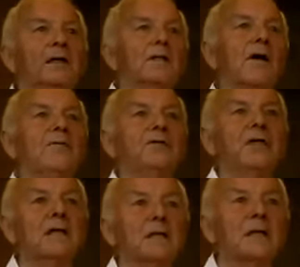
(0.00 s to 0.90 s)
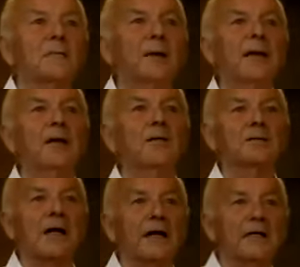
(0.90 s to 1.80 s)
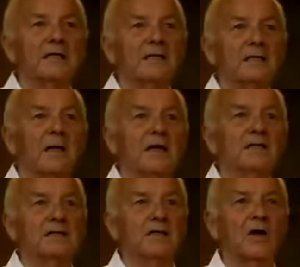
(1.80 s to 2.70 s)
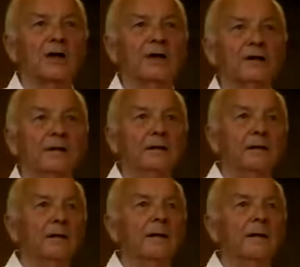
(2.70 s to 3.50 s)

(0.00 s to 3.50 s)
So everything the me looks at is solid and